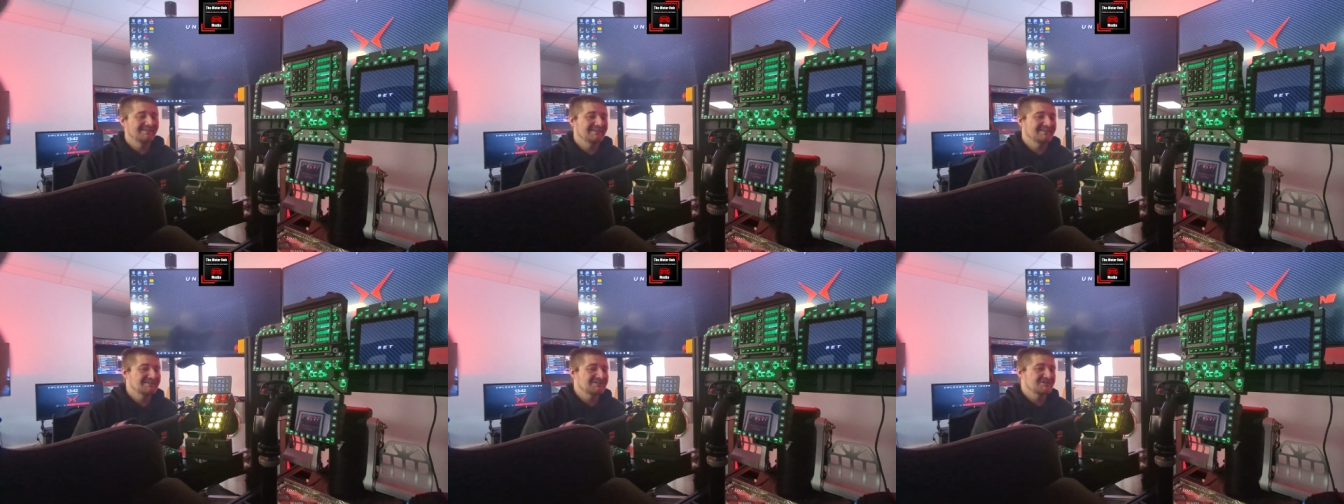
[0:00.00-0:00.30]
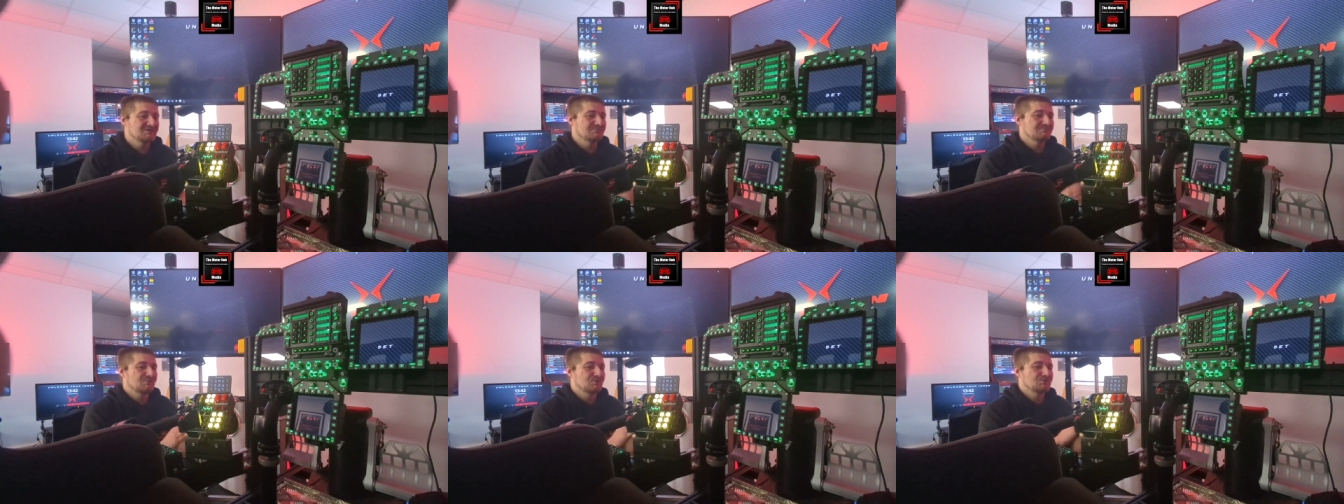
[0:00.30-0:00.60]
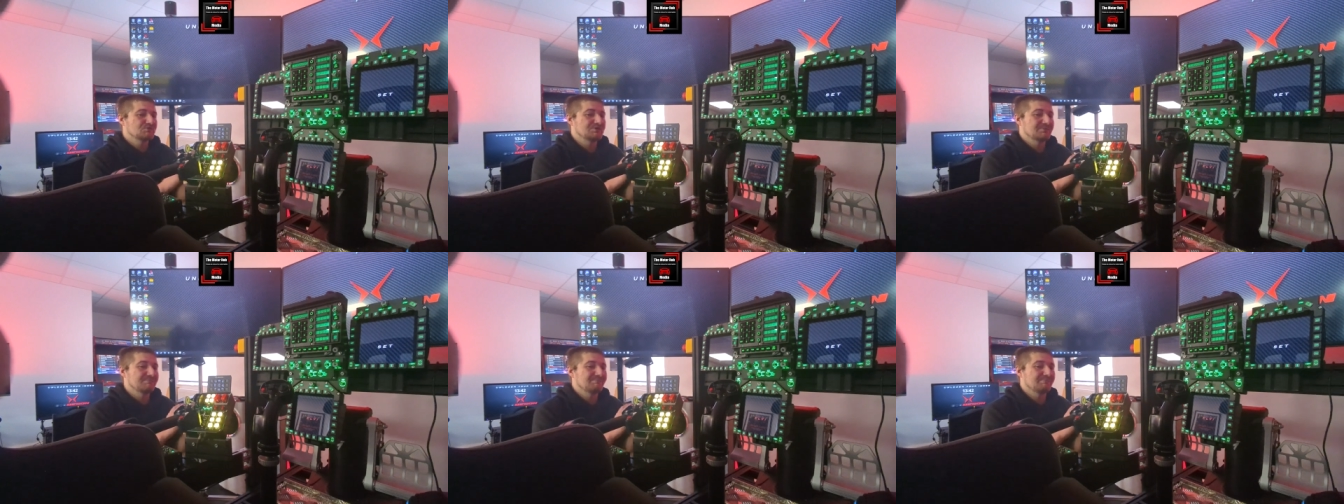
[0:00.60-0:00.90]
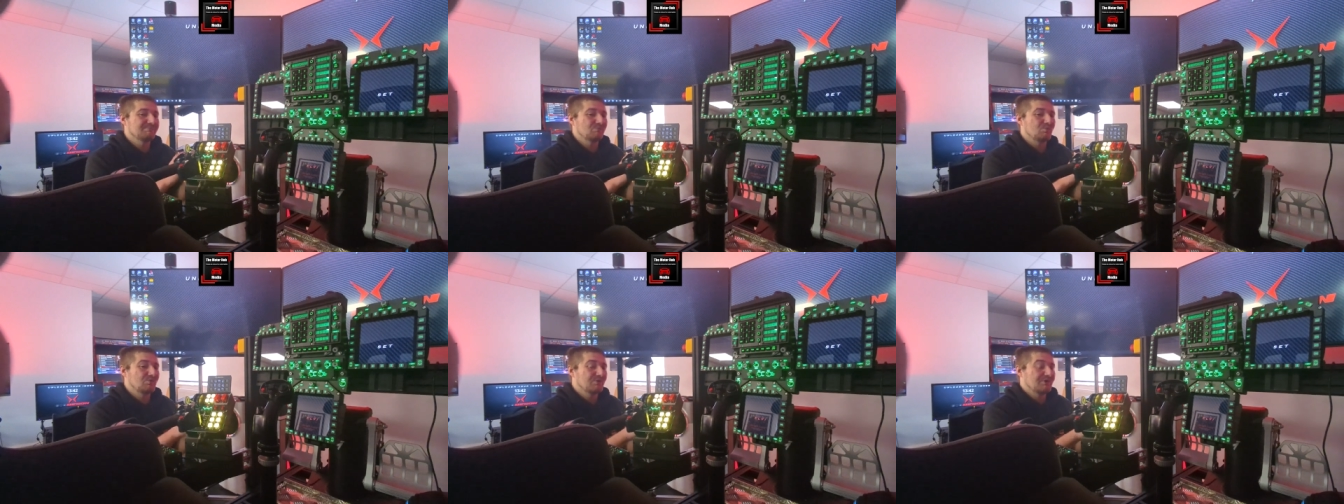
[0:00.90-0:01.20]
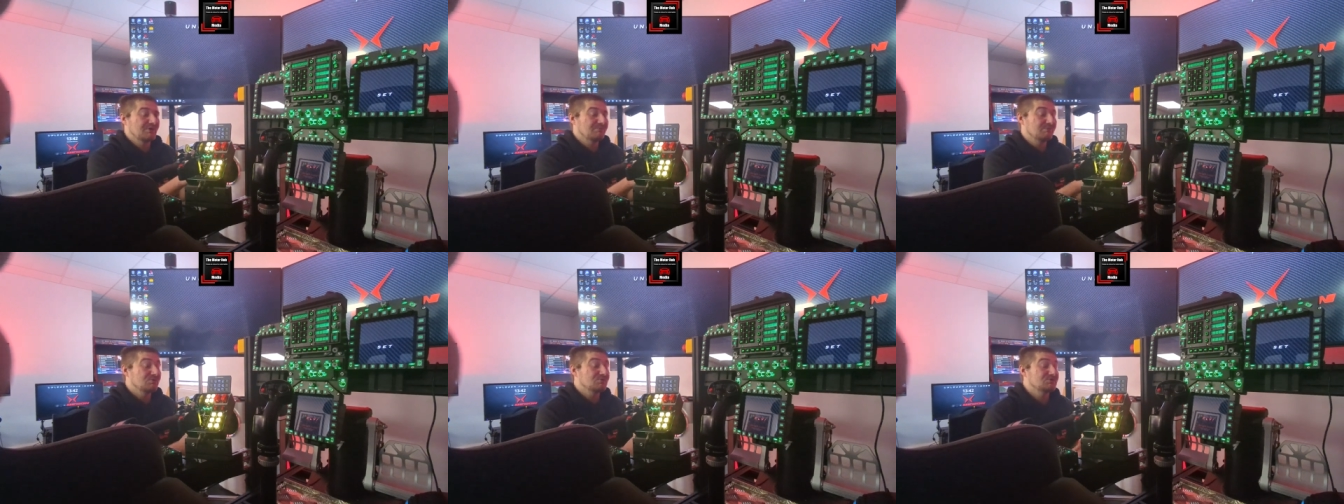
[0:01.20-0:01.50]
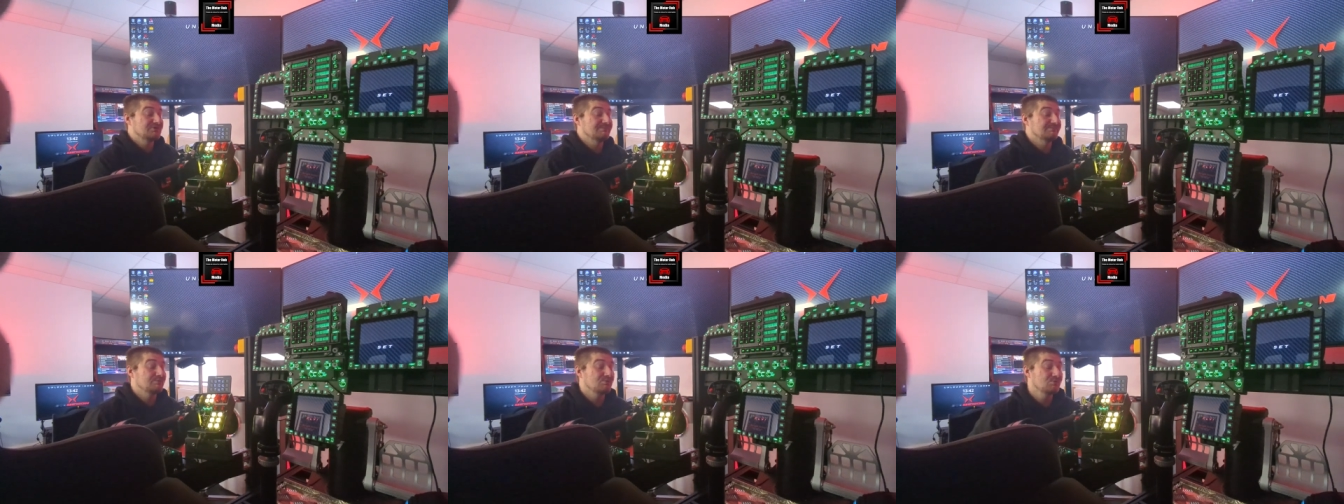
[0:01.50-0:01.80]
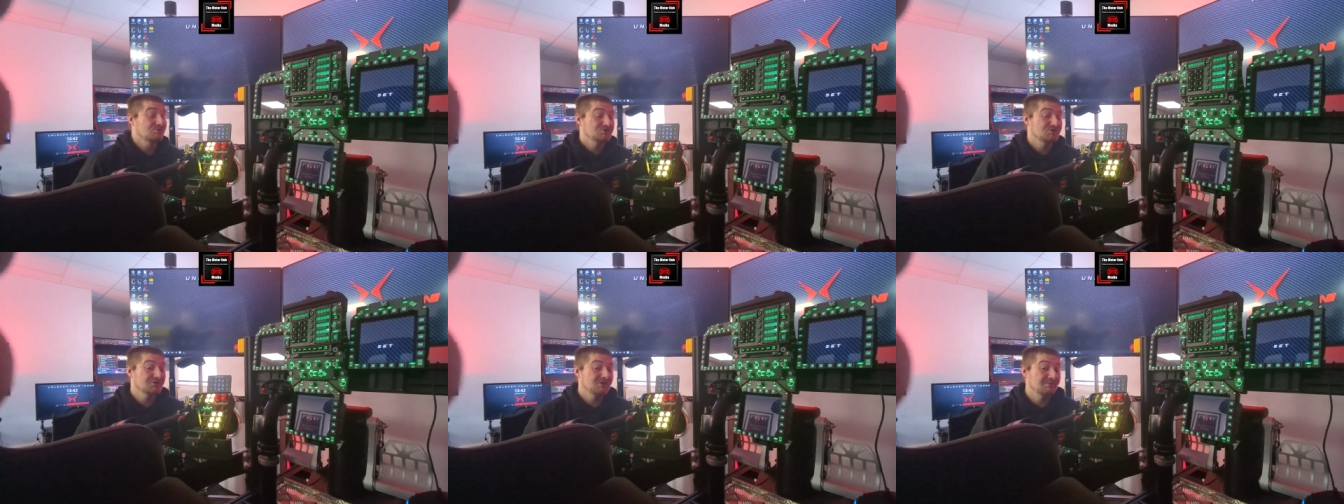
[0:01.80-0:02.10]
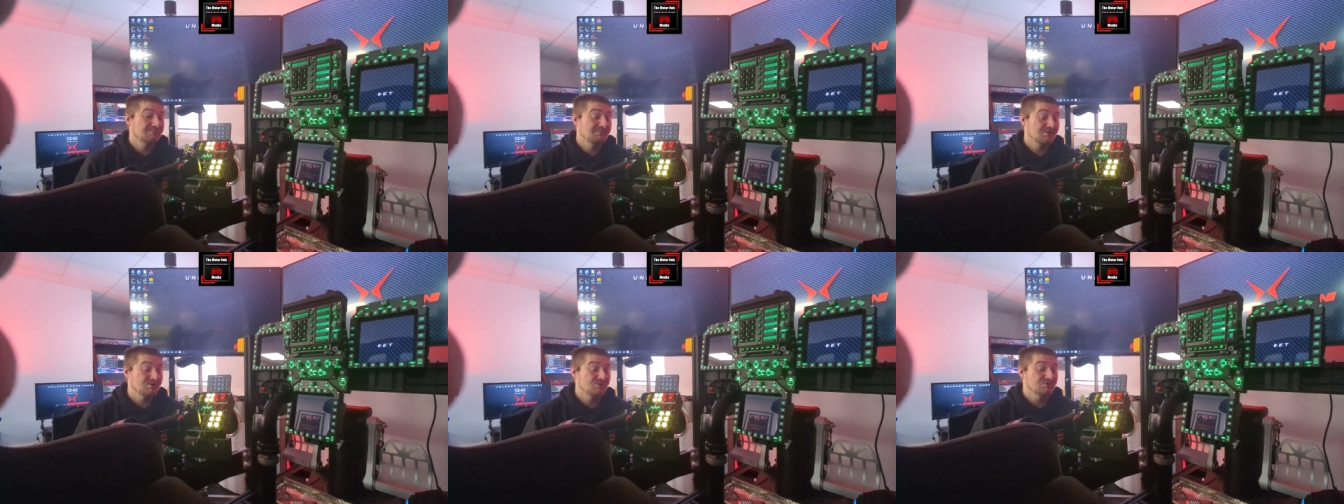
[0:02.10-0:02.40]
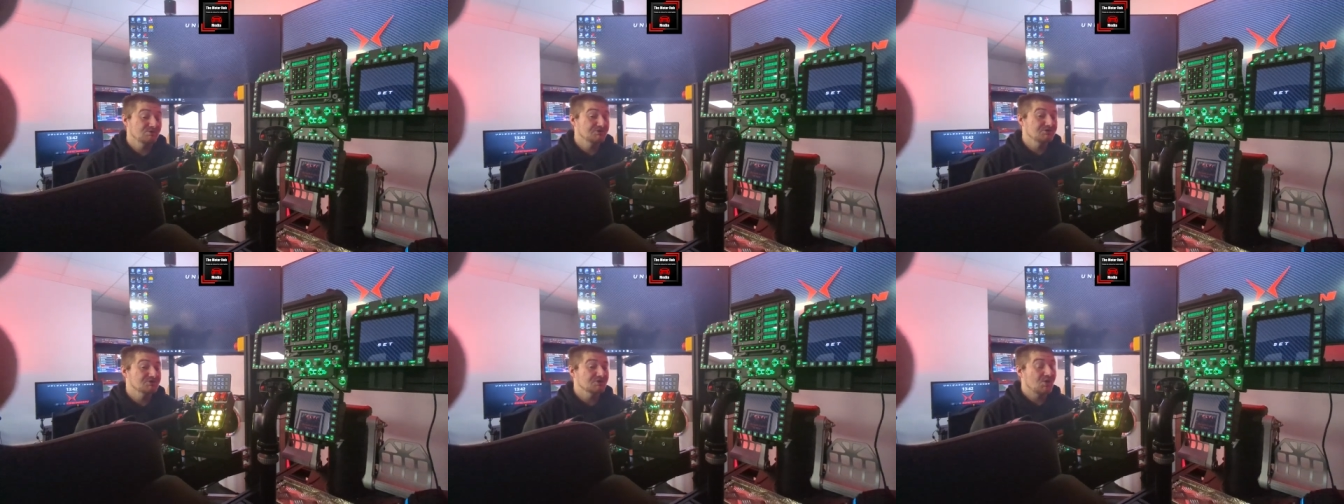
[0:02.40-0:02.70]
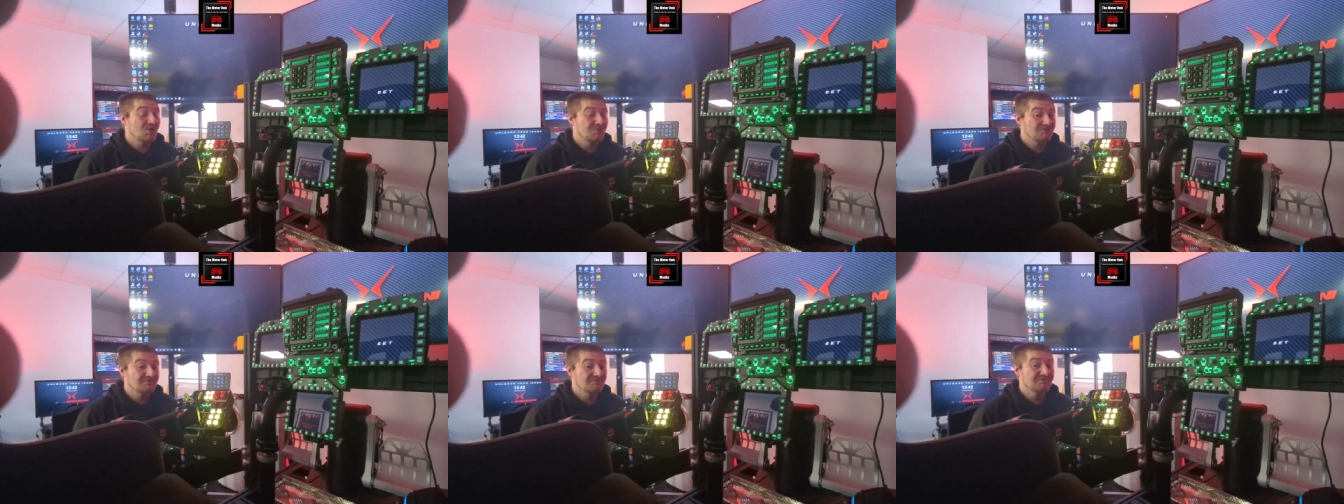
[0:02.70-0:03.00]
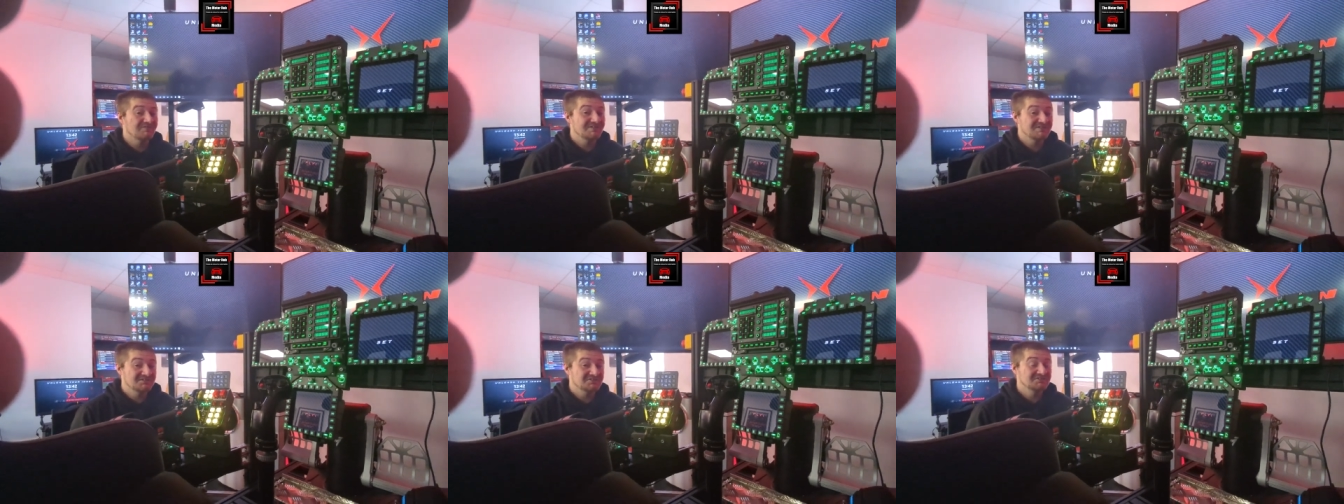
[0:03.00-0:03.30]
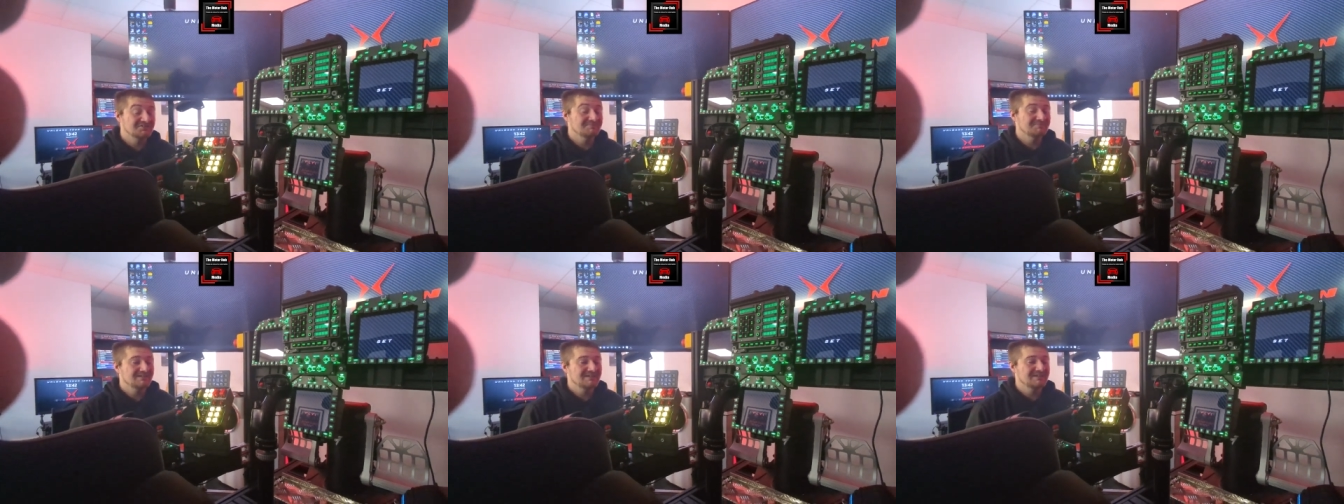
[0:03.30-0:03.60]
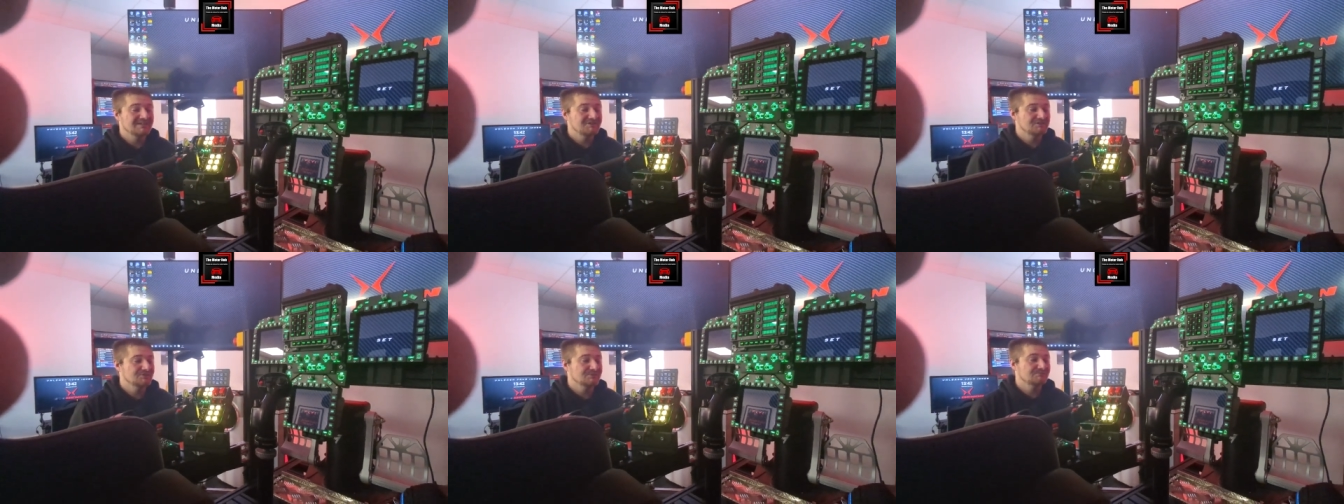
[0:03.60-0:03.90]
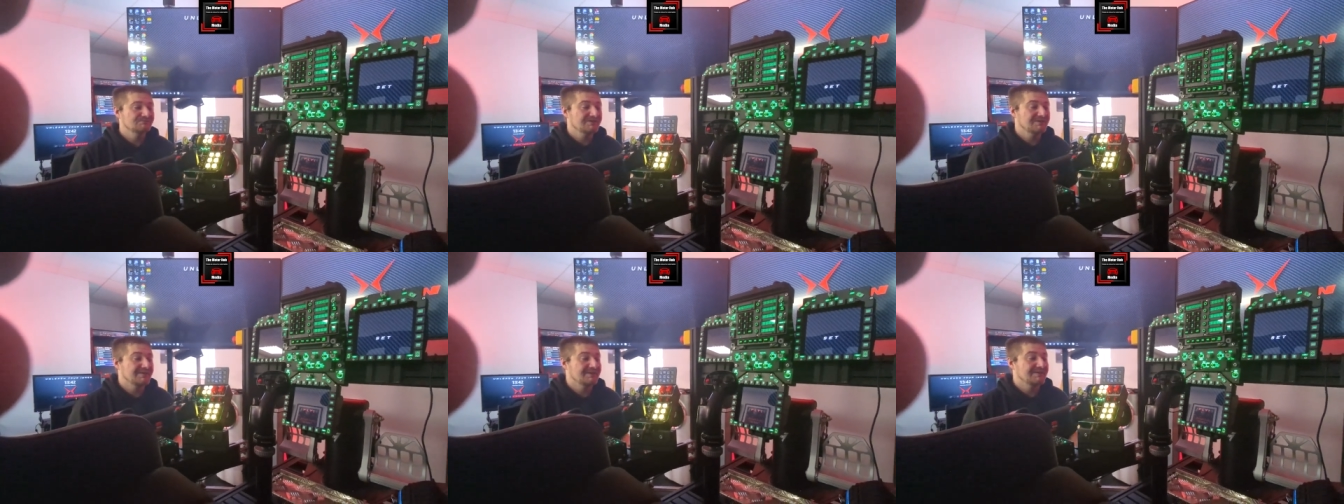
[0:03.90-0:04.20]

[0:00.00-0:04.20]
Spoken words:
this is one of the most important components of this simulation rig,